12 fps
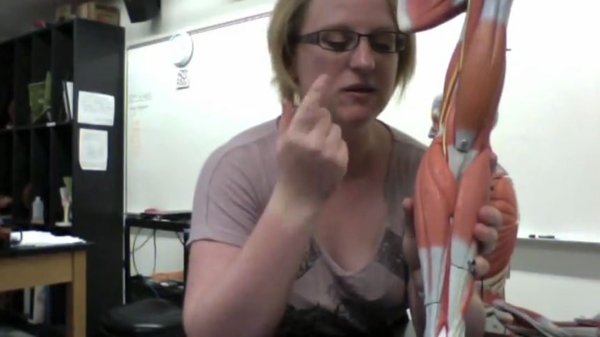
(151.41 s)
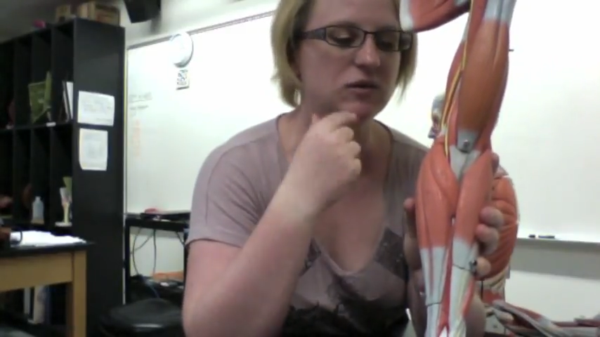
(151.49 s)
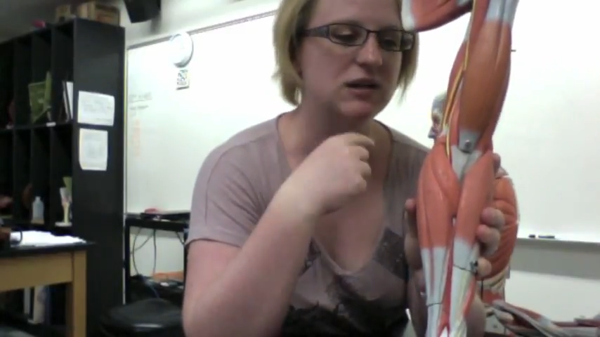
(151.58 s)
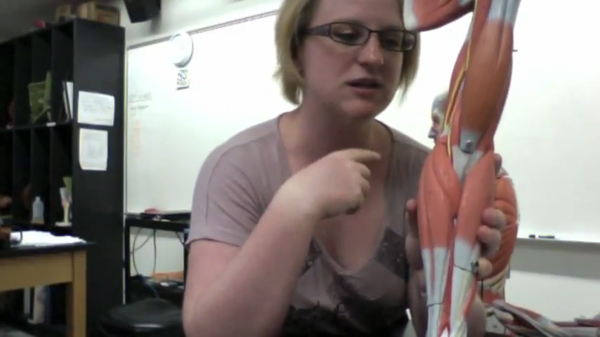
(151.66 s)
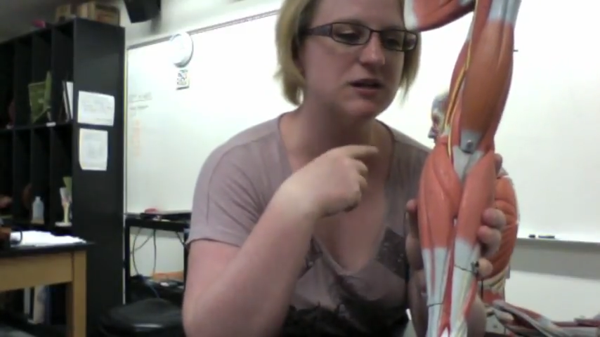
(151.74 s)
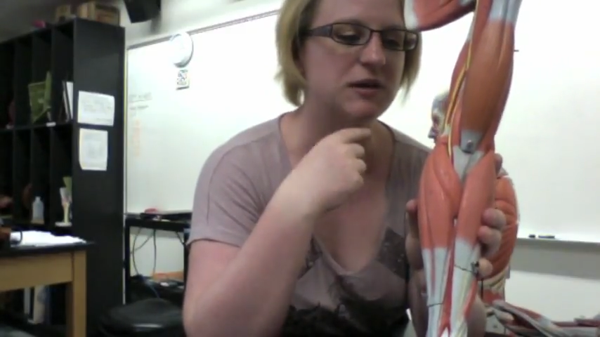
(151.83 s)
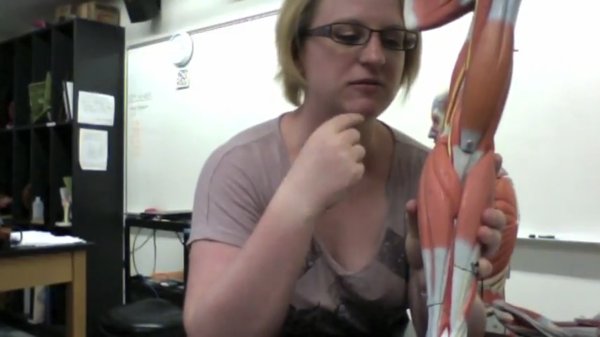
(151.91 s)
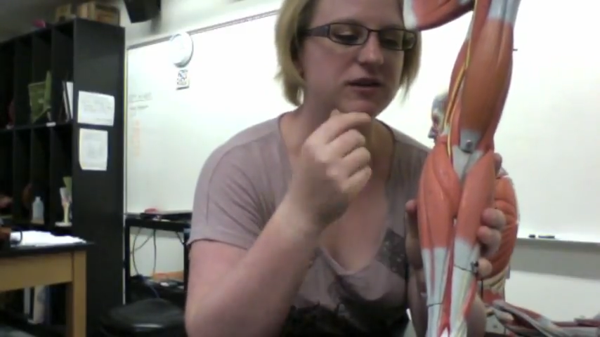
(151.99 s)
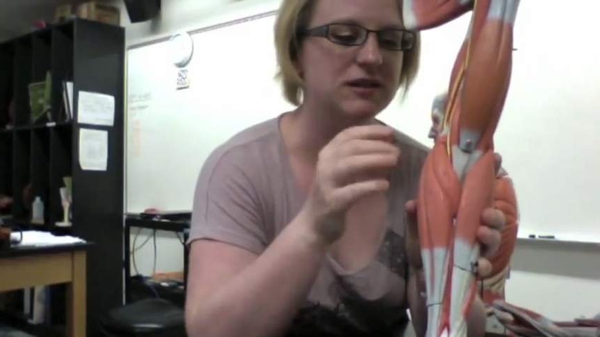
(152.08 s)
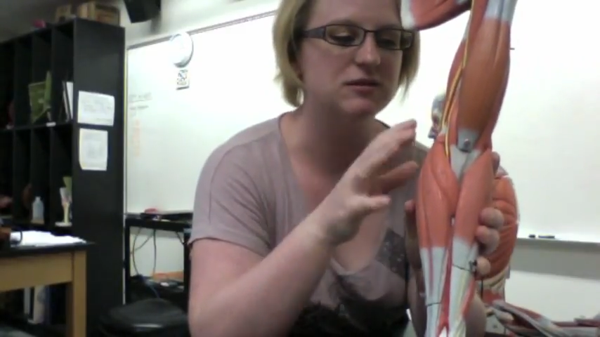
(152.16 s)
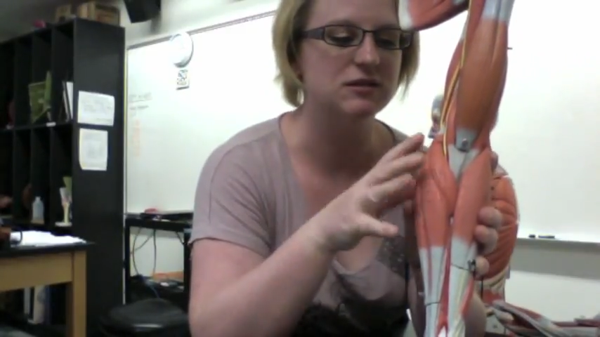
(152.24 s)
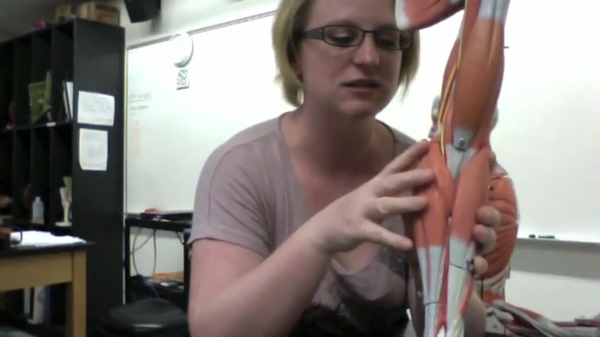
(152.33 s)
And when I talk about
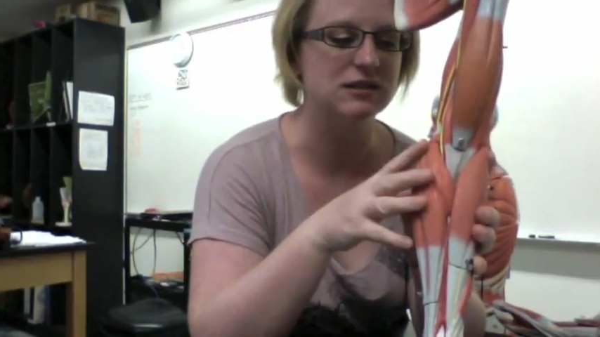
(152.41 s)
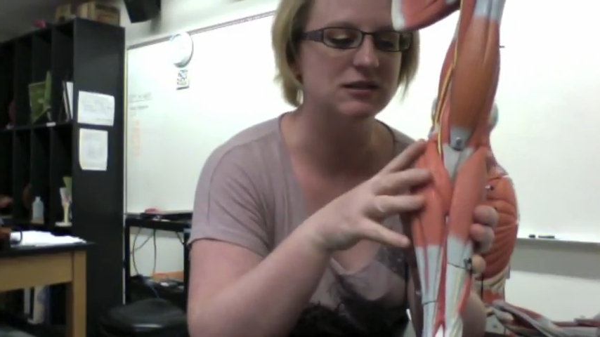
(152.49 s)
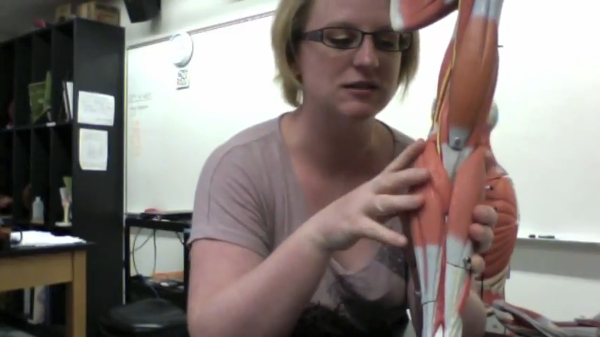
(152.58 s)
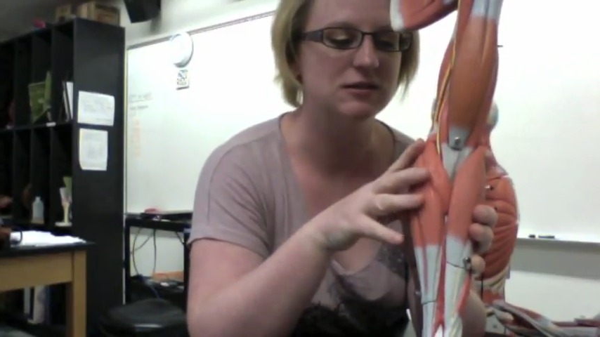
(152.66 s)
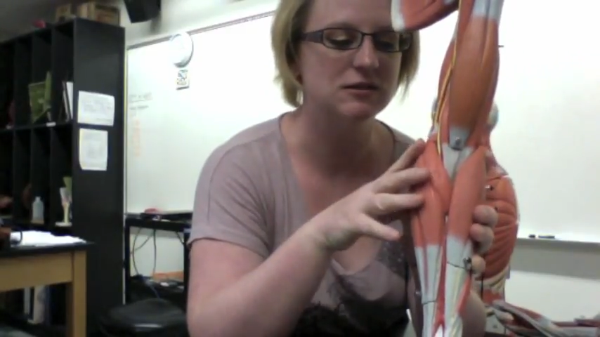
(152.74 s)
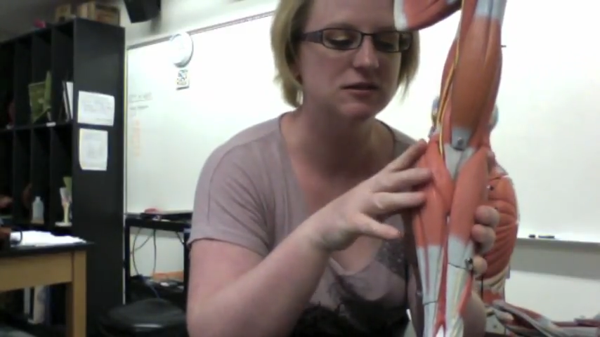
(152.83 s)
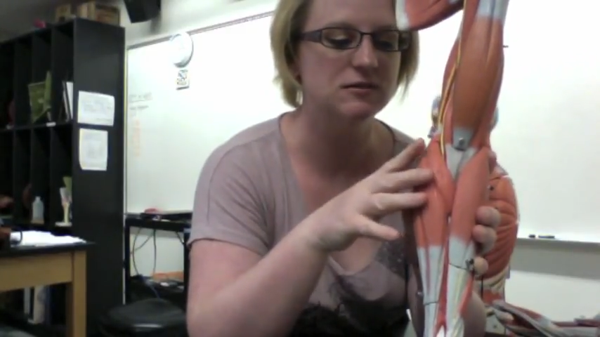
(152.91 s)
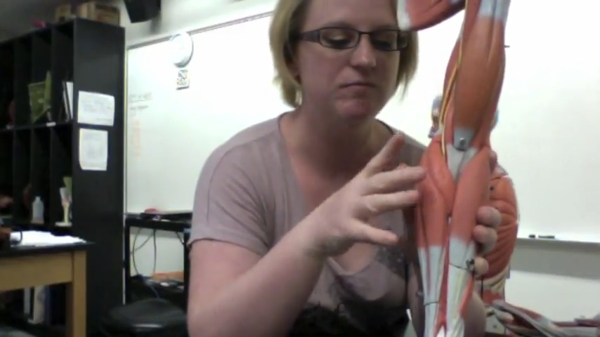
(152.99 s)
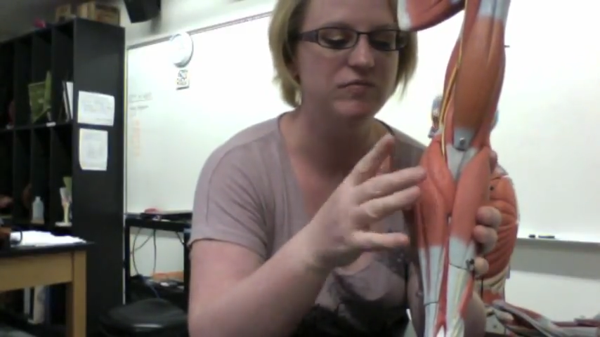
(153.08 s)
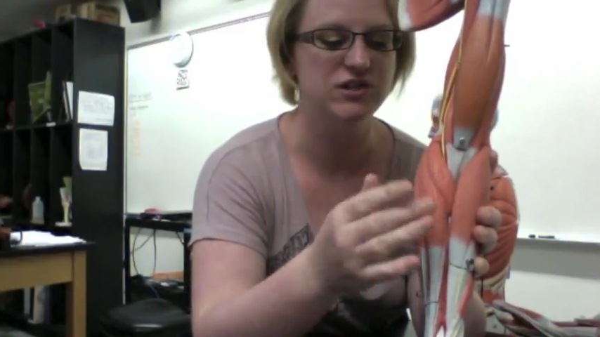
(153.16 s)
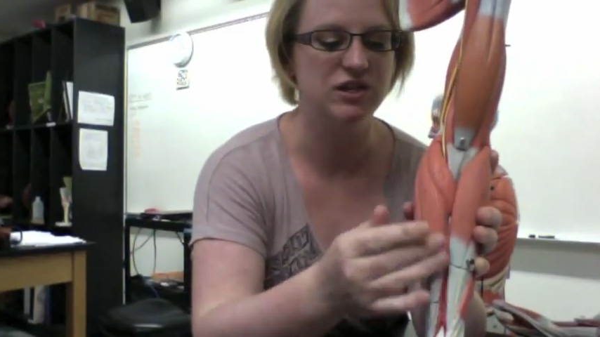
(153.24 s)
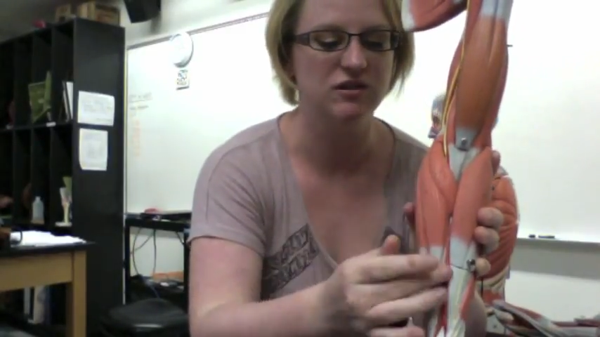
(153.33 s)
flexors and extensors,
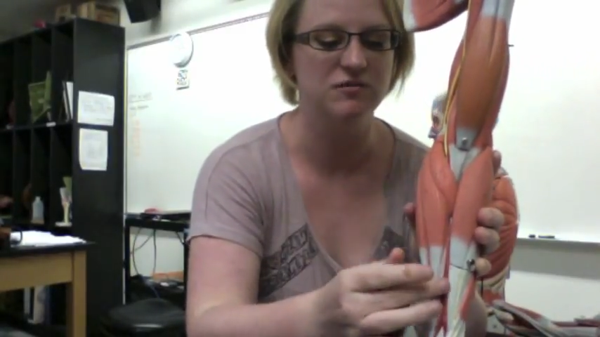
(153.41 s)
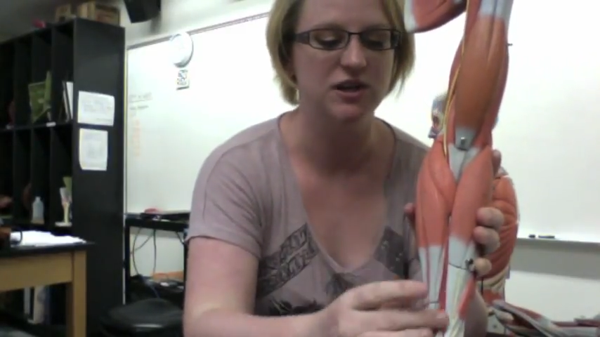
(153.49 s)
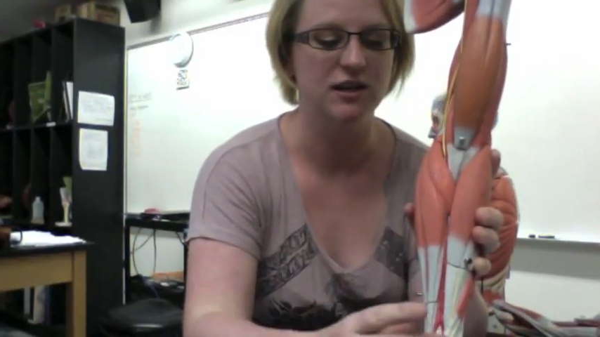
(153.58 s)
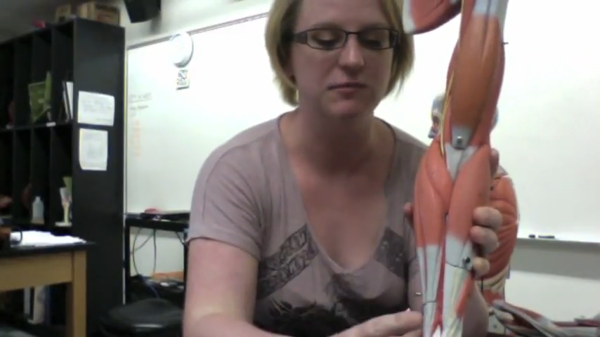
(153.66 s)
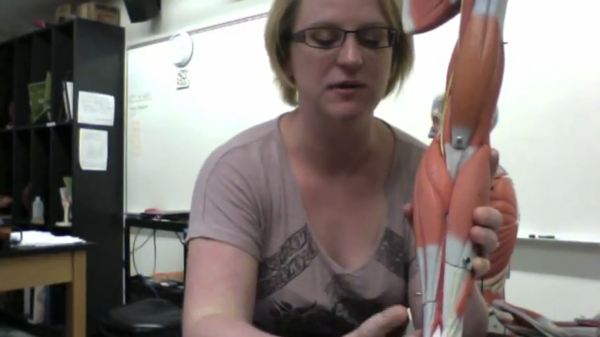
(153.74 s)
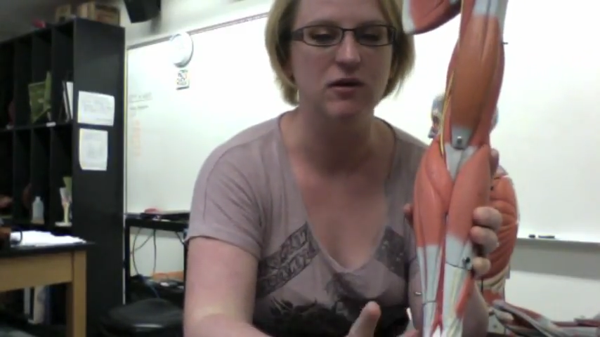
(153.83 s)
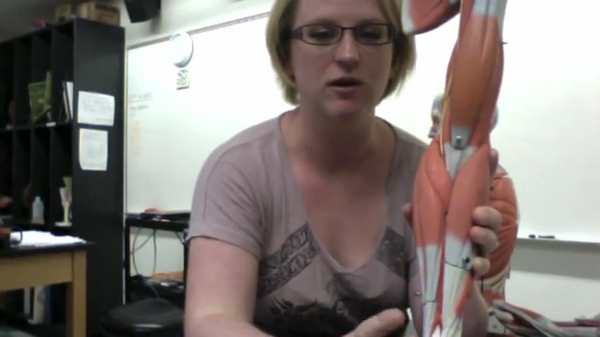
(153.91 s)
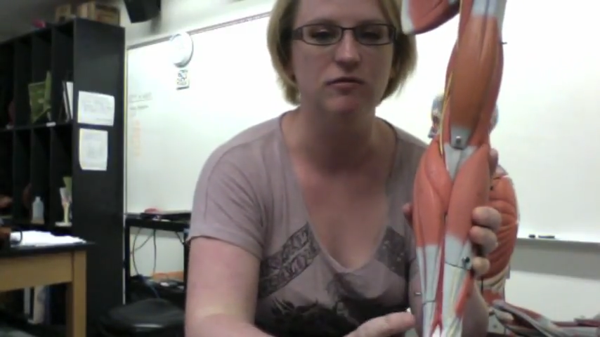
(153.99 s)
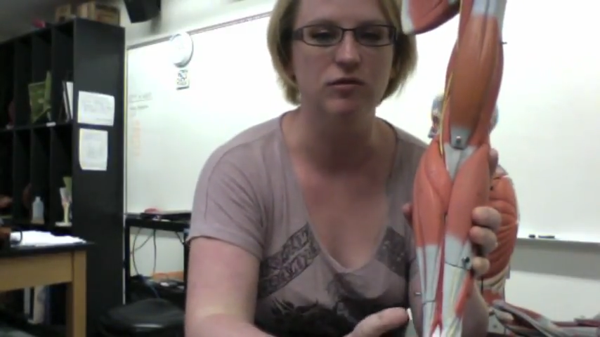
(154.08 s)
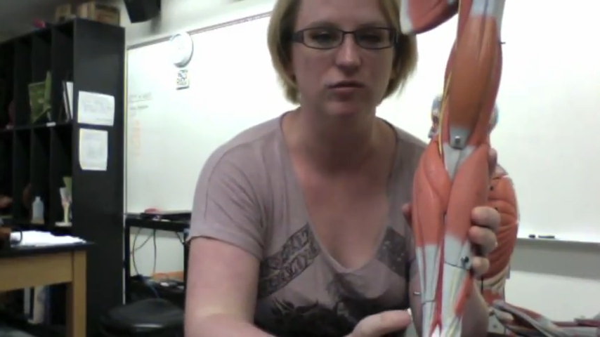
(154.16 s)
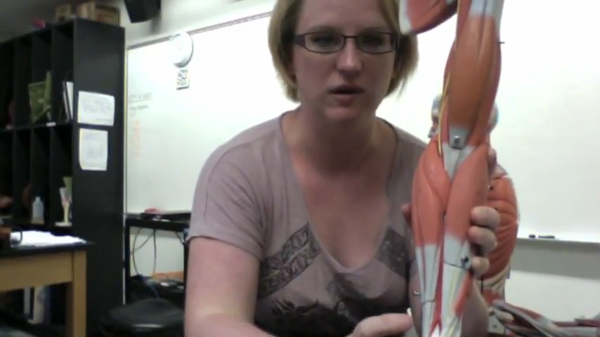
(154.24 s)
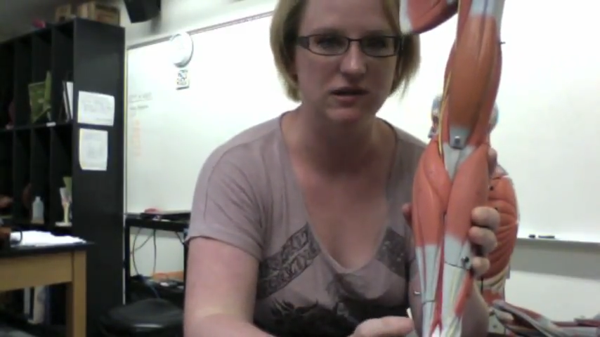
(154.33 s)
generally I'm talking about
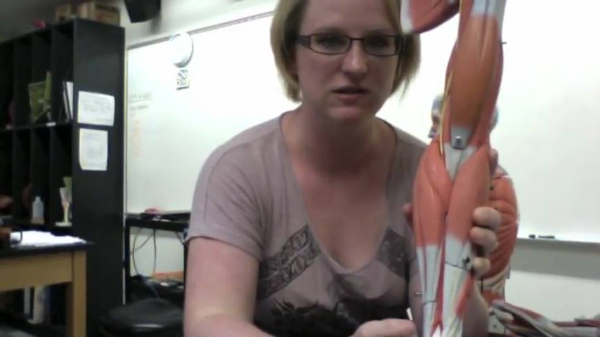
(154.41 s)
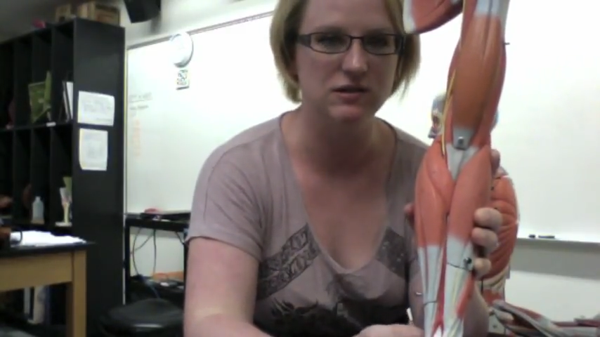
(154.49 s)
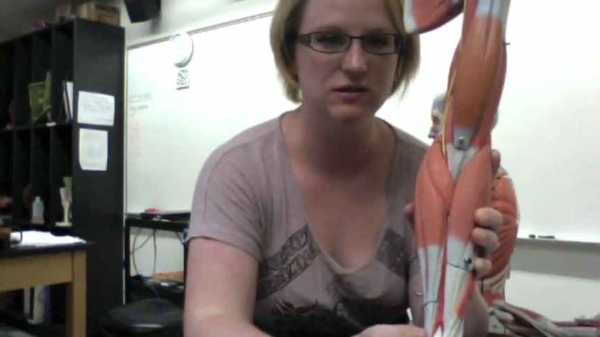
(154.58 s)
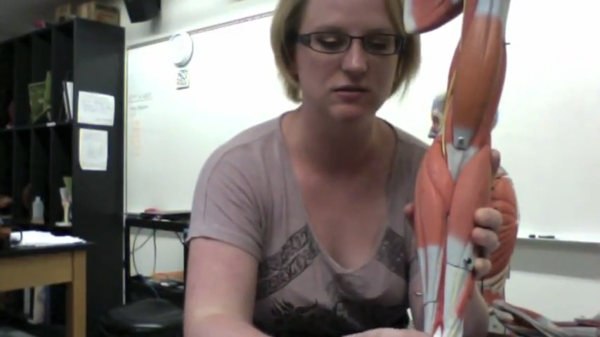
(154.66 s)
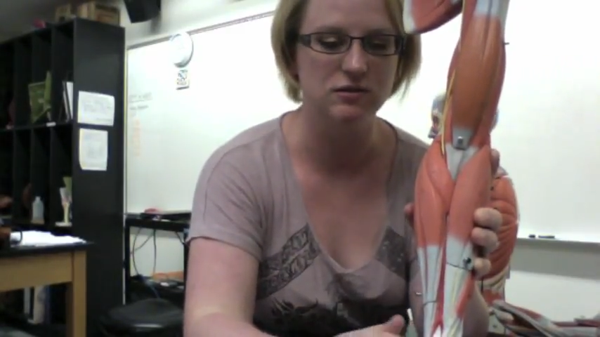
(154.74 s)
of the wrist.